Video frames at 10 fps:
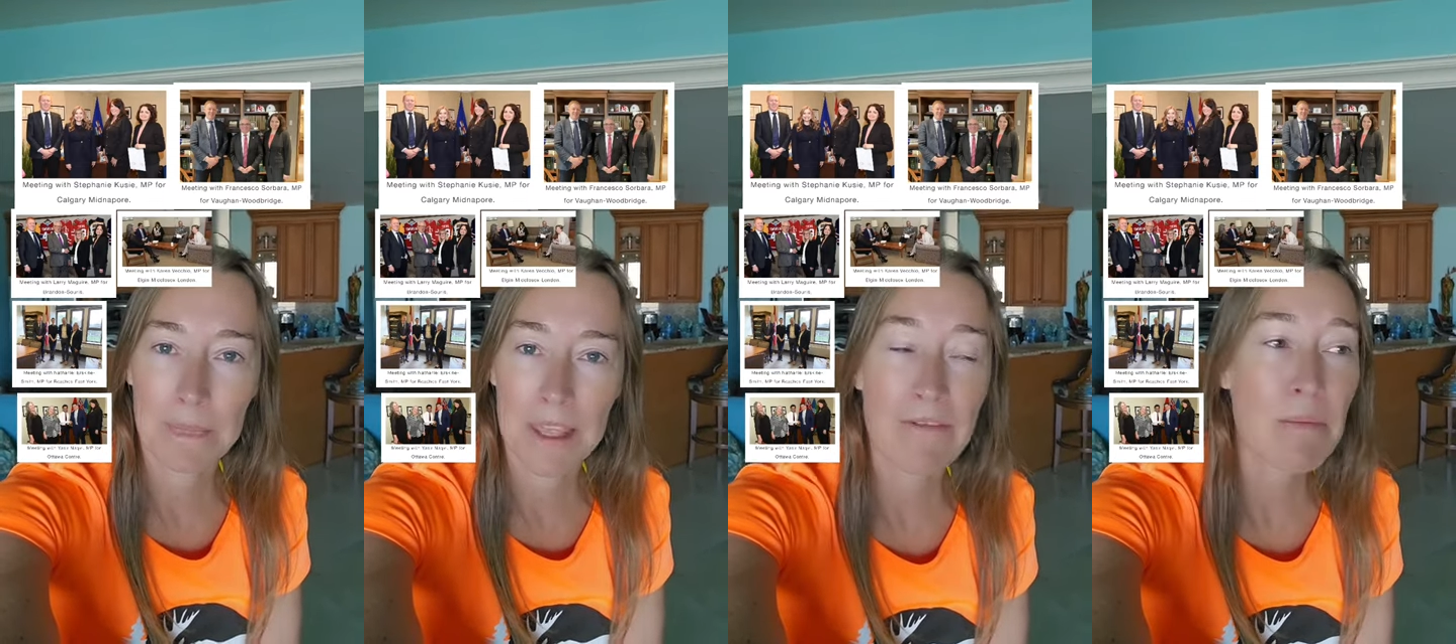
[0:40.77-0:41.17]

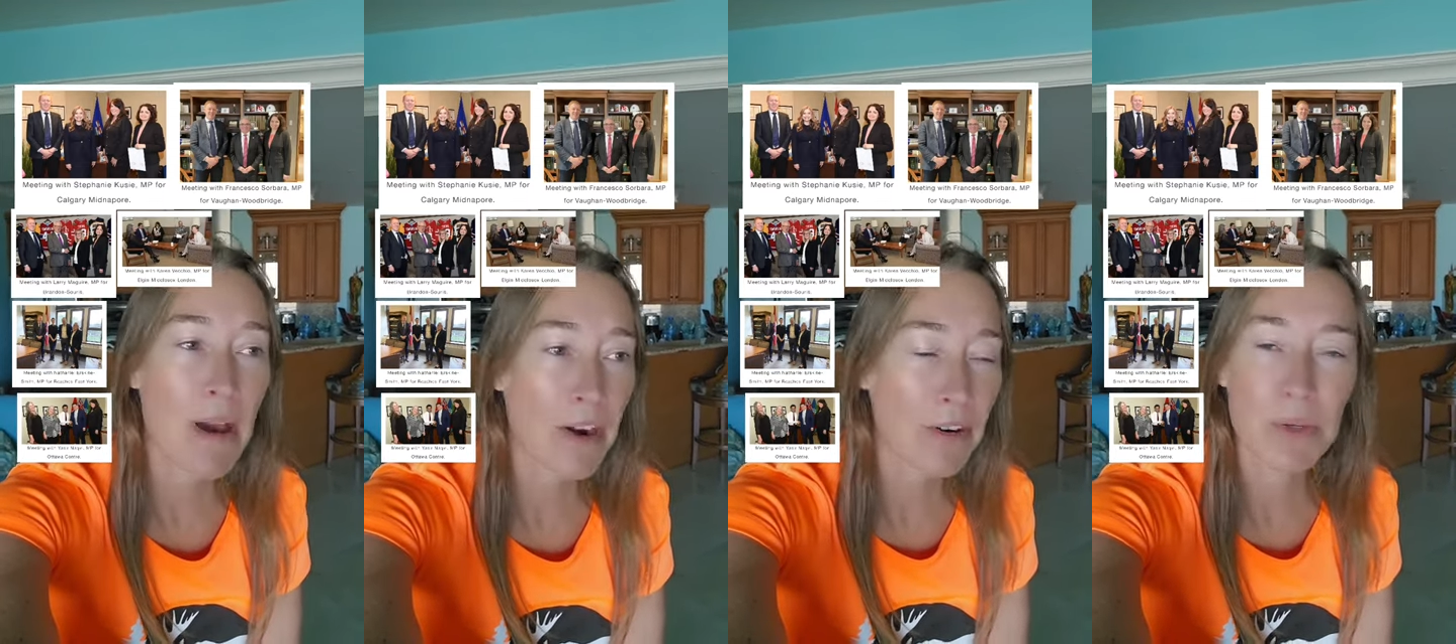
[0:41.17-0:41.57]
Even
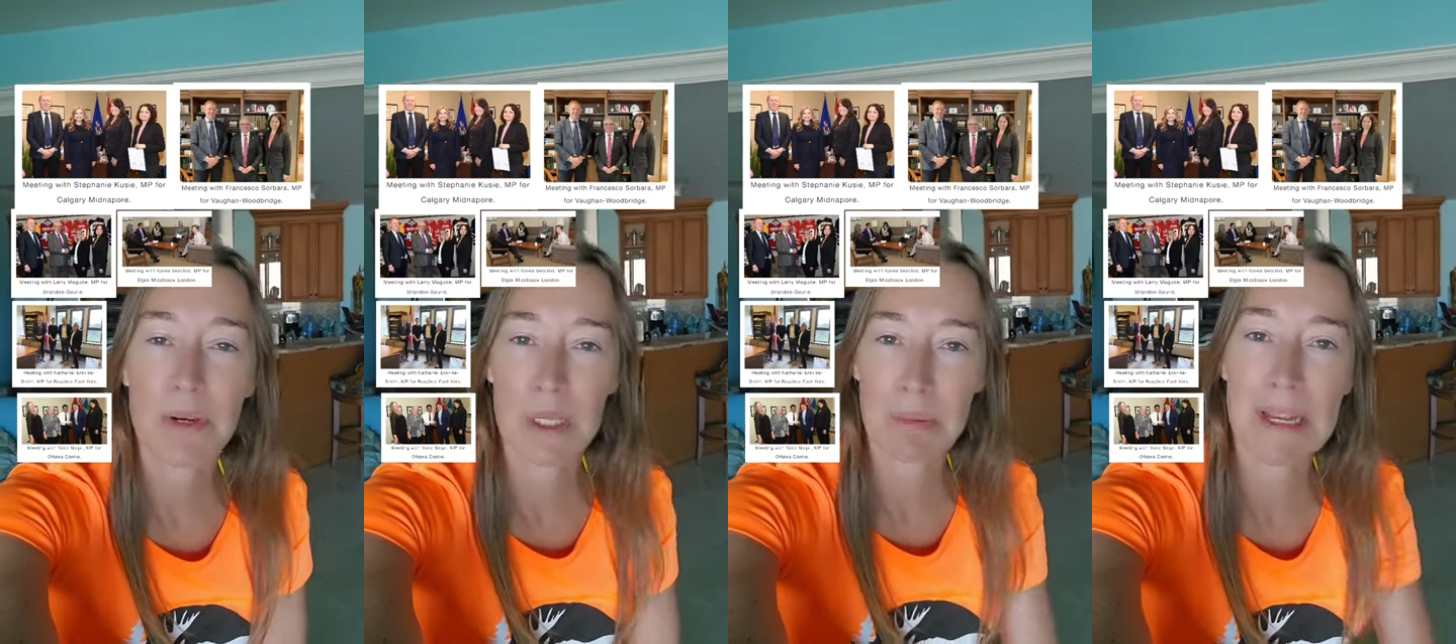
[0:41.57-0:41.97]
better, to
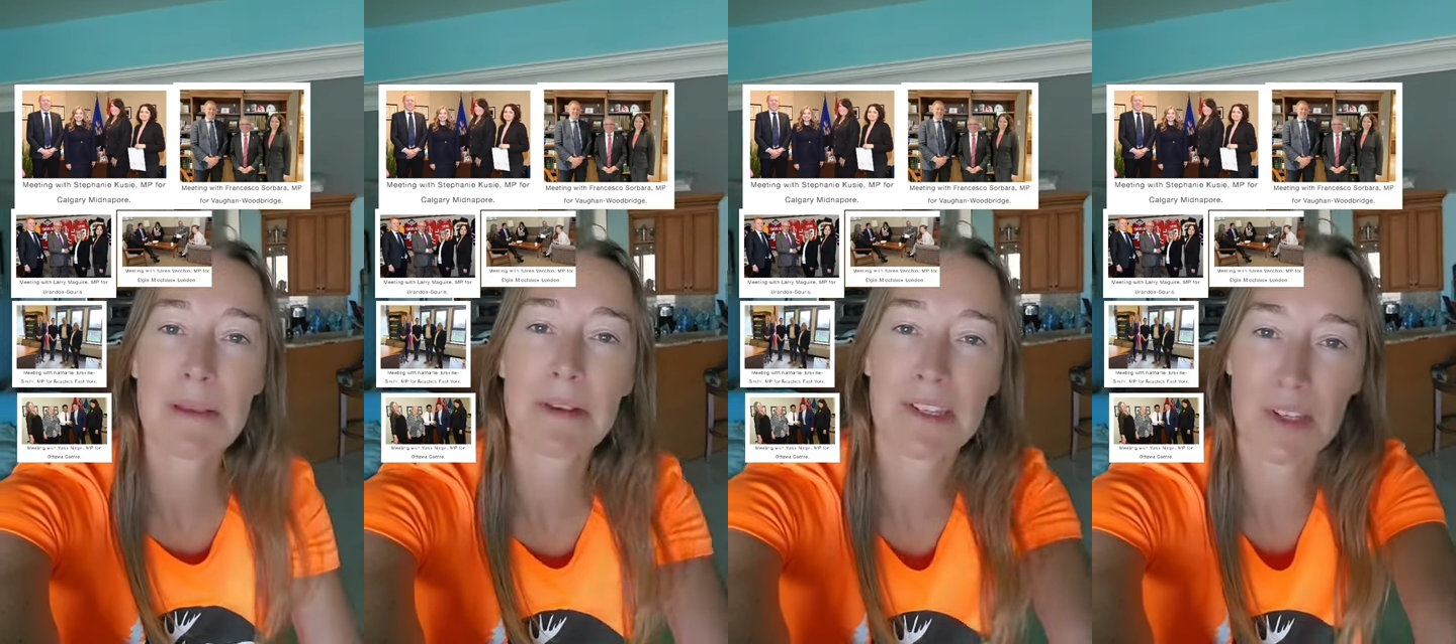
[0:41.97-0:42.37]
explain
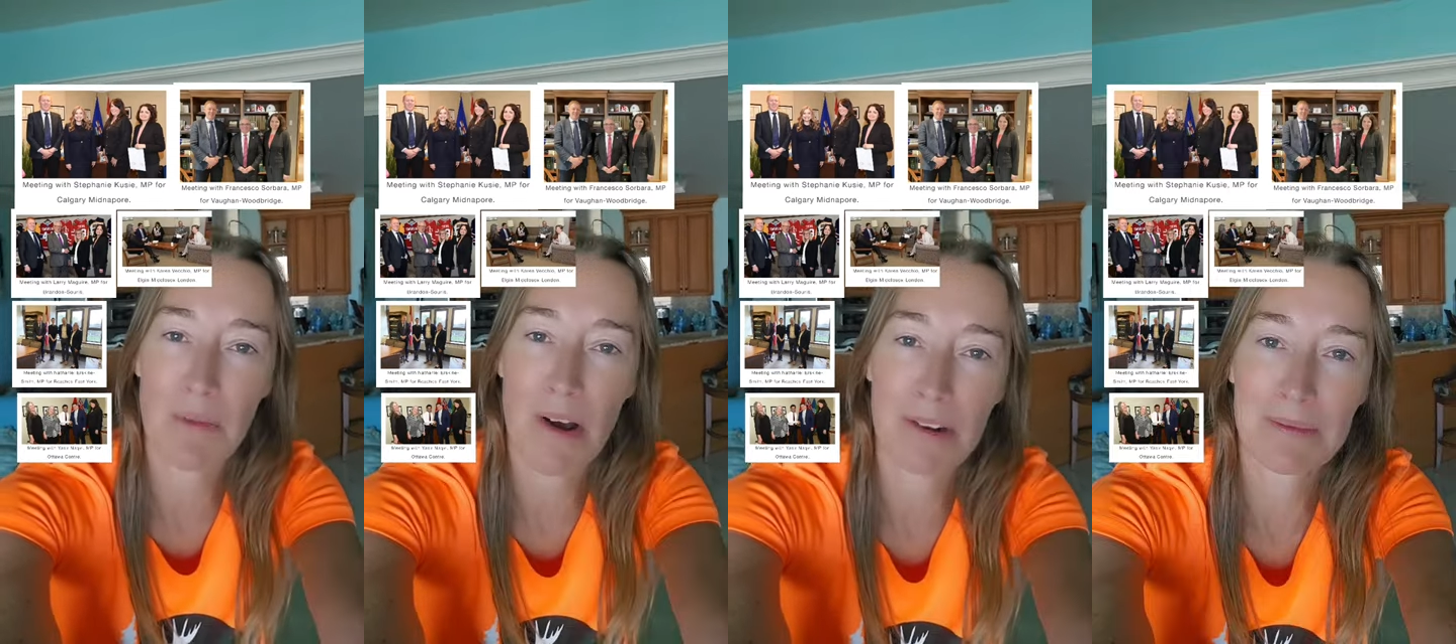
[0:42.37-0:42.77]
the business
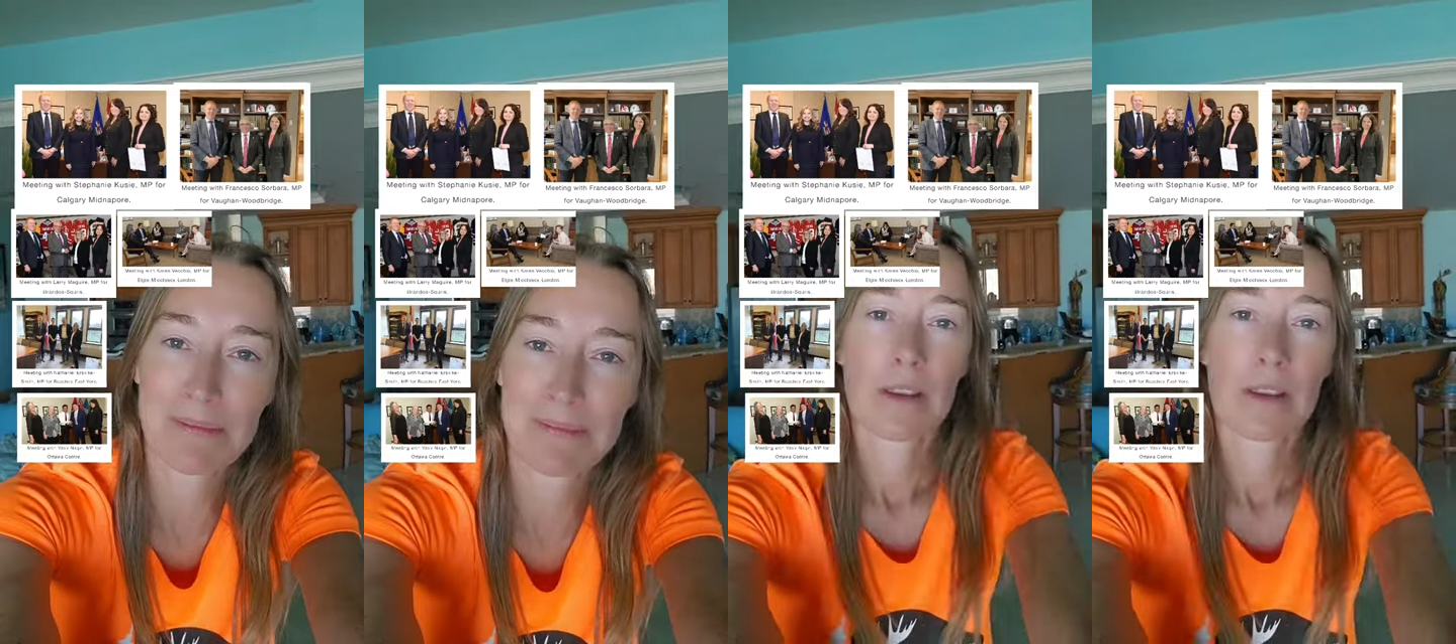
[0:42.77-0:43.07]
model.